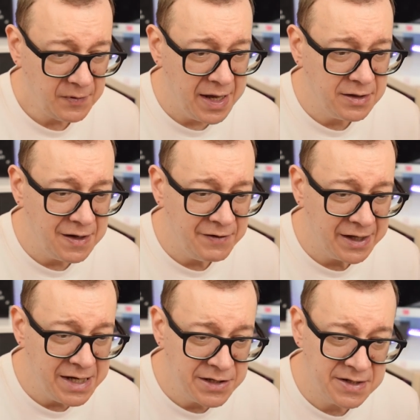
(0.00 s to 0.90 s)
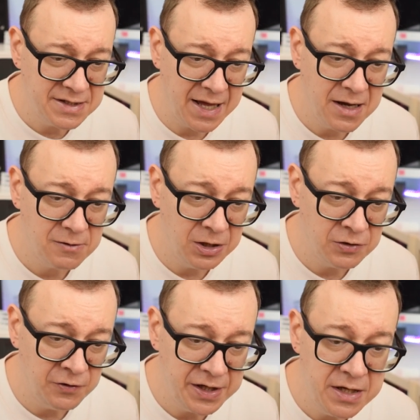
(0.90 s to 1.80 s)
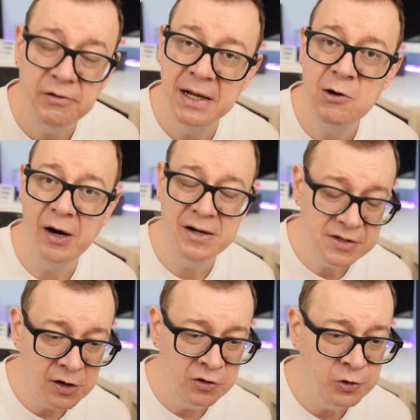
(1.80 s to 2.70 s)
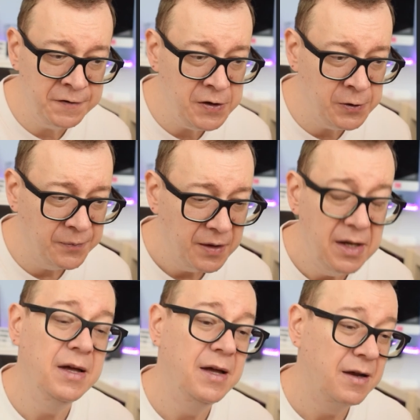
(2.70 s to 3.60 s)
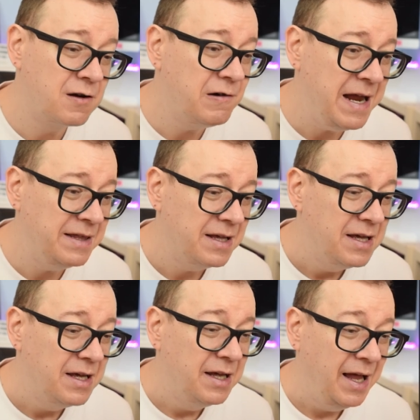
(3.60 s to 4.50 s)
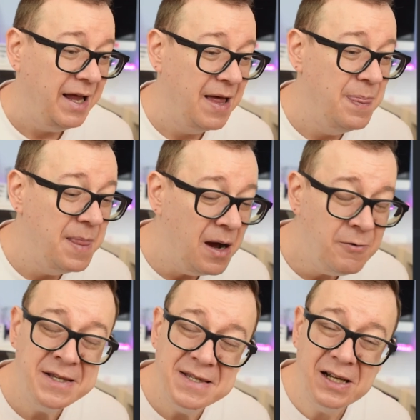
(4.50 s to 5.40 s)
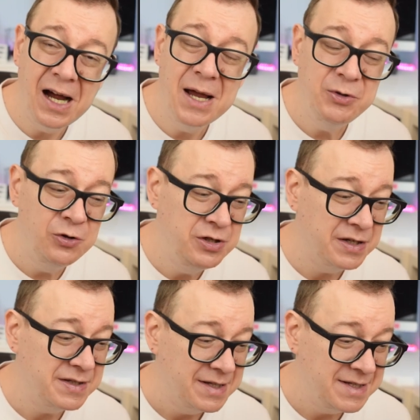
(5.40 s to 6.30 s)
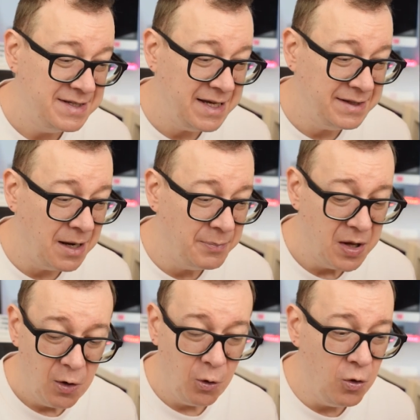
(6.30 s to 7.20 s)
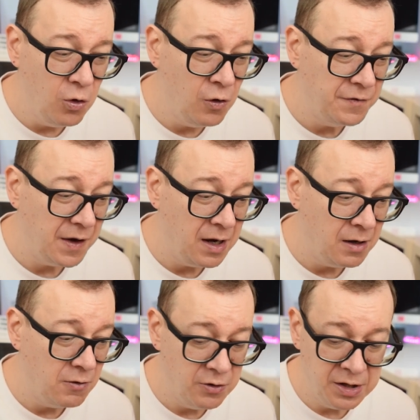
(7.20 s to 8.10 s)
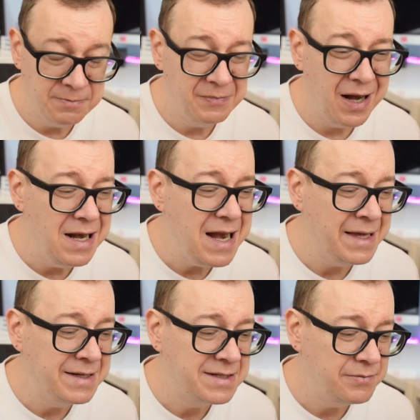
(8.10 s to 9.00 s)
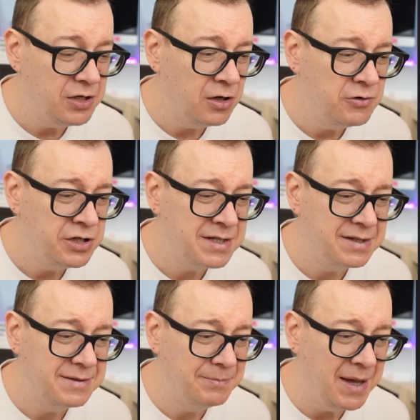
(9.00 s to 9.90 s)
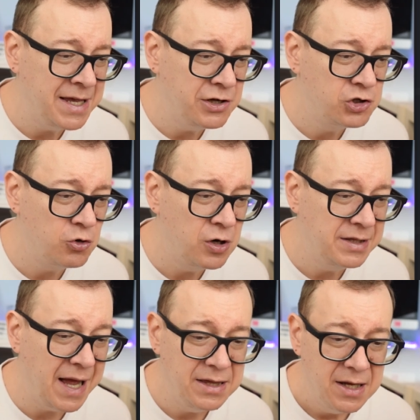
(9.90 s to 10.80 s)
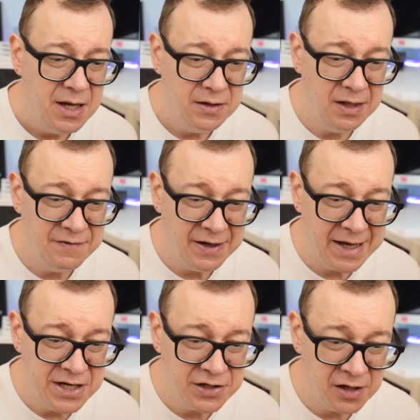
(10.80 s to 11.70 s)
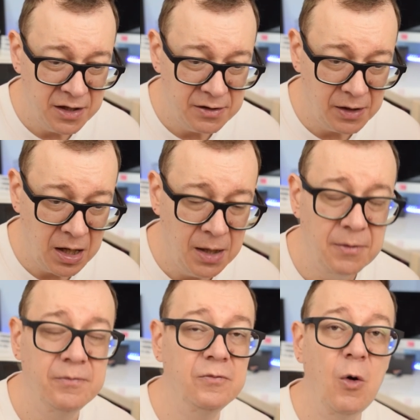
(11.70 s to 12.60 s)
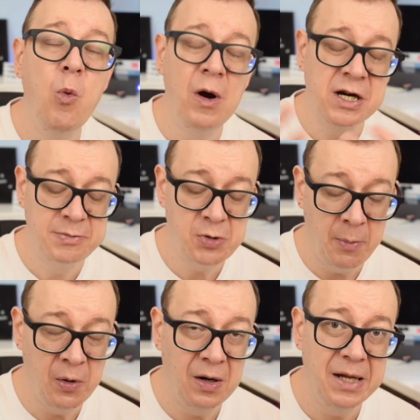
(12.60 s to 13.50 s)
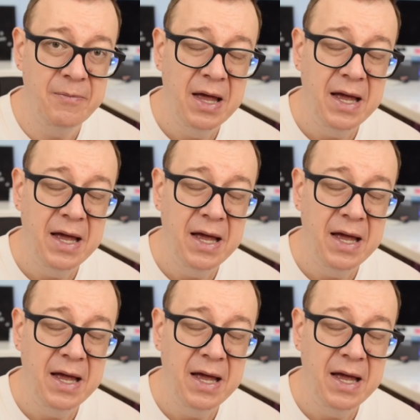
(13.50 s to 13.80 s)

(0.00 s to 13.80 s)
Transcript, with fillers: And the navigation stack right over here requires a root view. Great. Now it's time to just set up all of our links, you know, just making sure that the navigation uh, works properly.